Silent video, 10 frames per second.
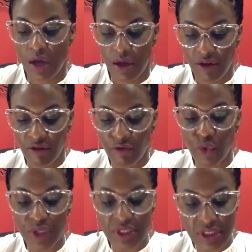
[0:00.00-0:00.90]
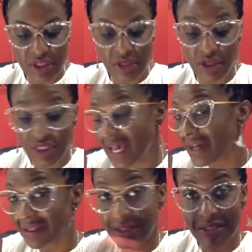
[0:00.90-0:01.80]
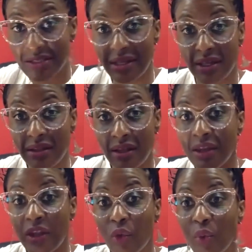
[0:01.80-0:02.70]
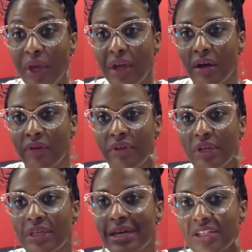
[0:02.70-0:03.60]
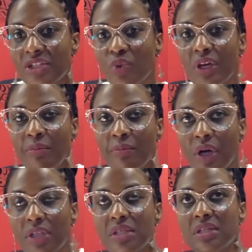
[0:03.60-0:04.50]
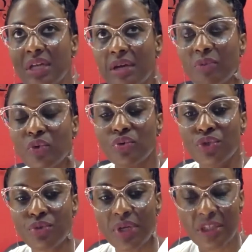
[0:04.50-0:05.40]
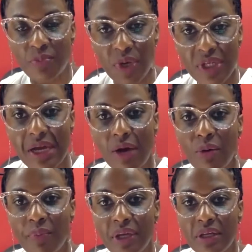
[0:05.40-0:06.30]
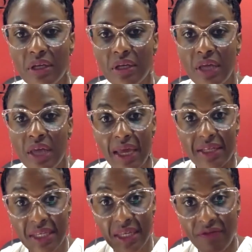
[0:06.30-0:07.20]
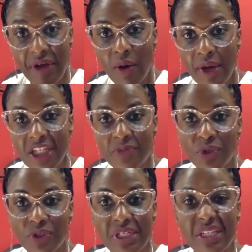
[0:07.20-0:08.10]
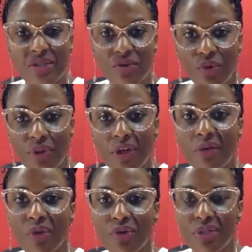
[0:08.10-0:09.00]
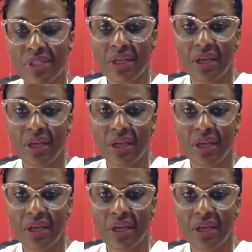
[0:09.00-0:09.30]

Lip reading: voices are silenced in the way of, yes, we are brought to the table to express our opinion and to give our expertise on the community.